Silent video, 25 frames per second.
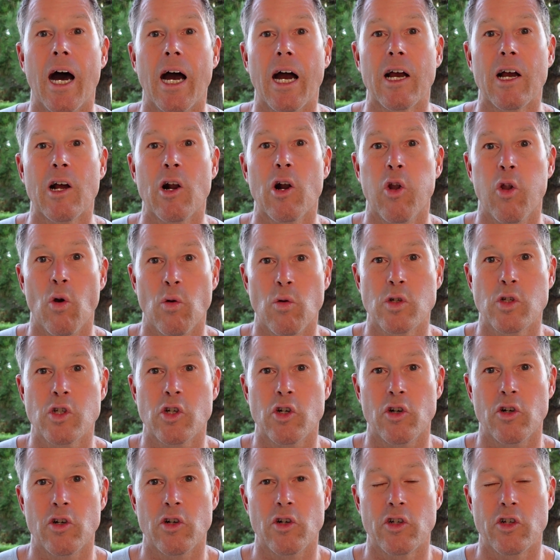
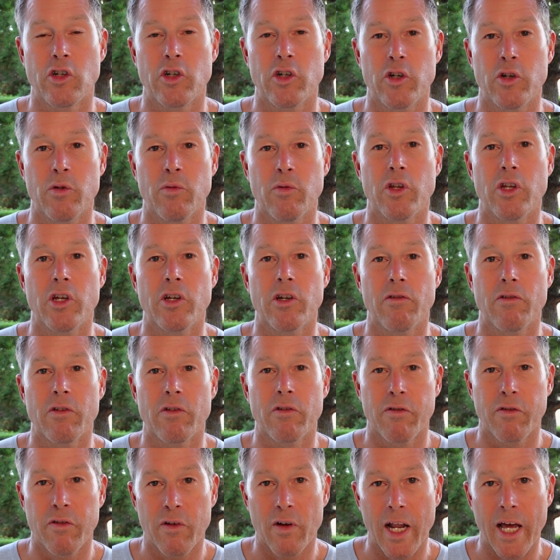Closer to the
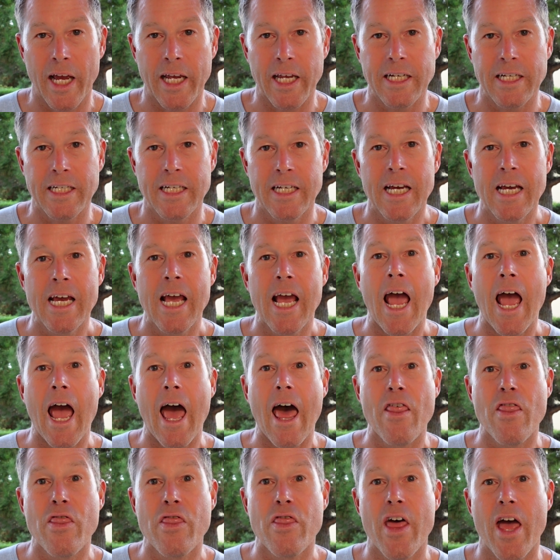flight,
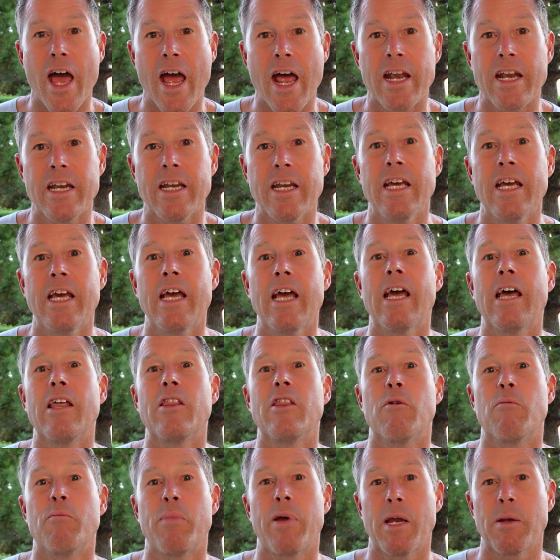and then
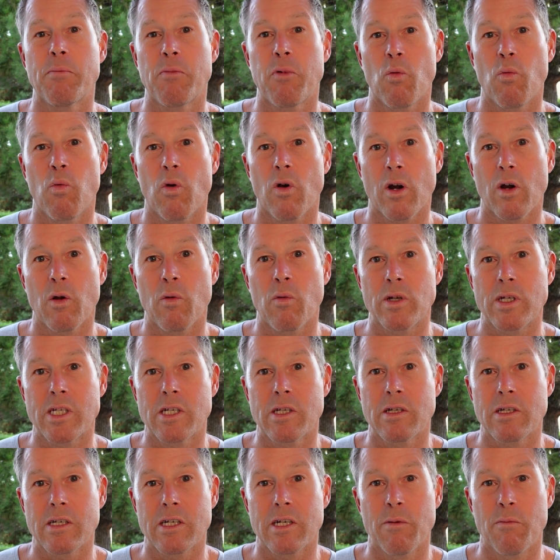the paperwork
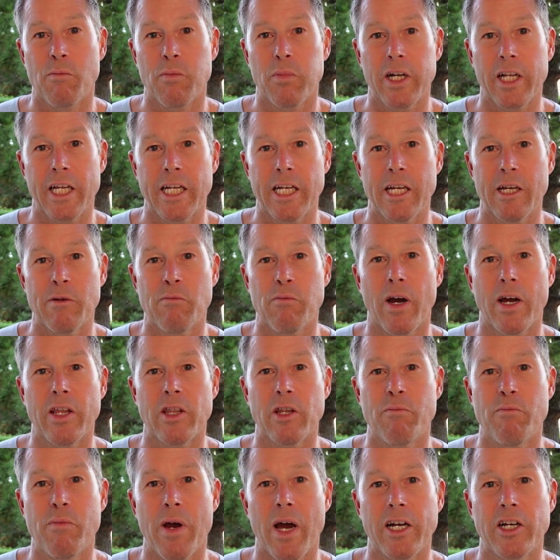was completed by the
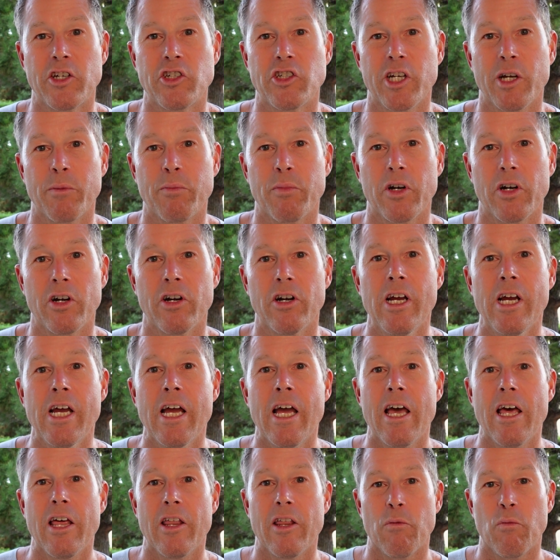pet shipper.
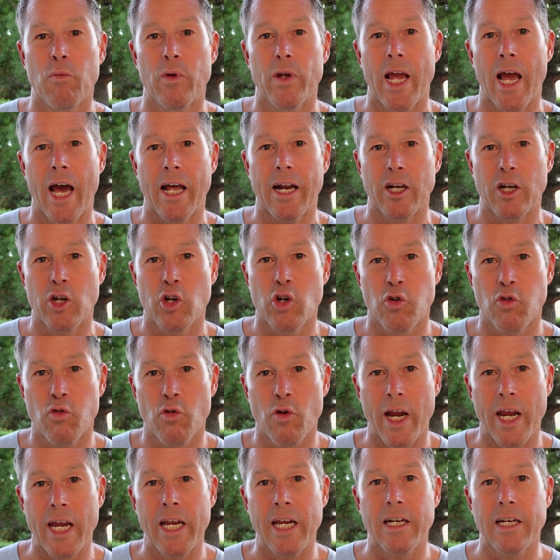We had a
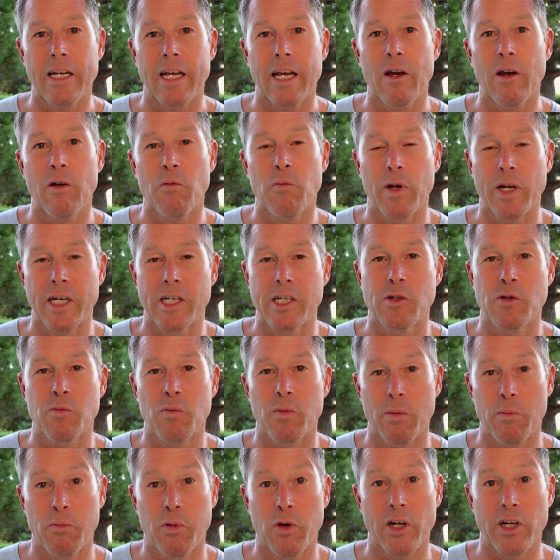crate which
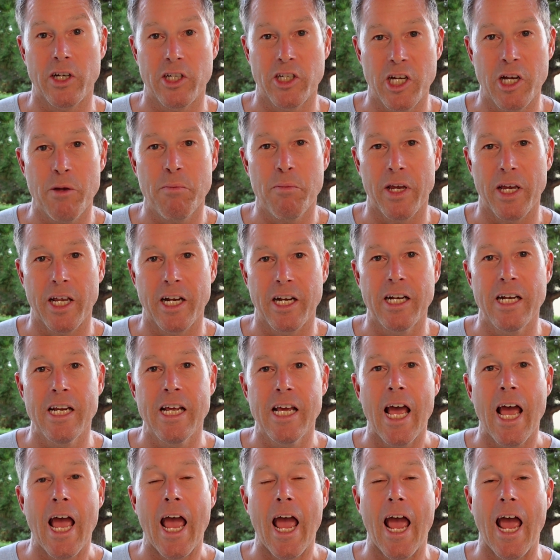we put Chip in,
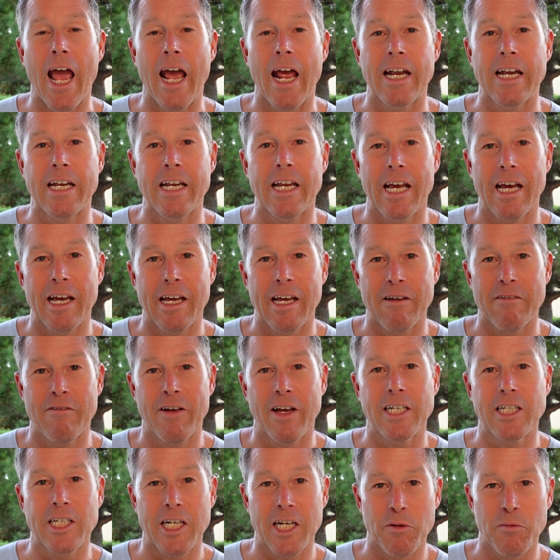and
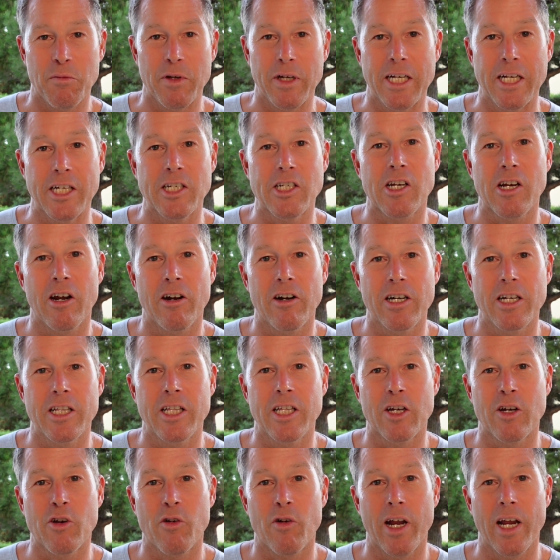eventually we discarded the
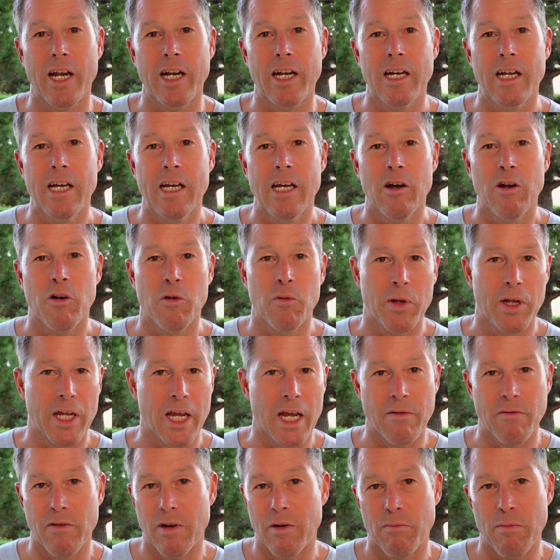crate, or we
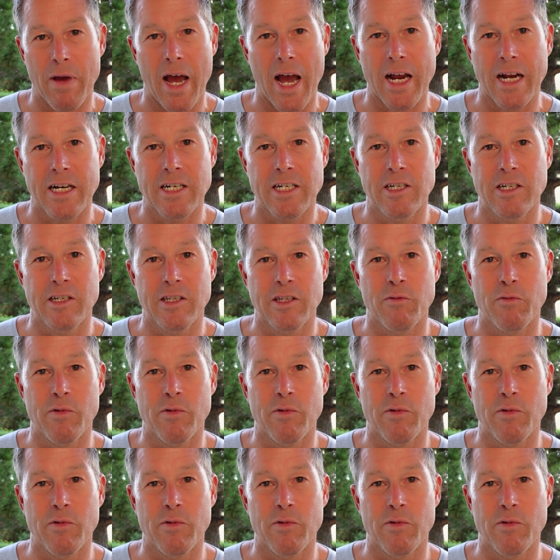gave it back to the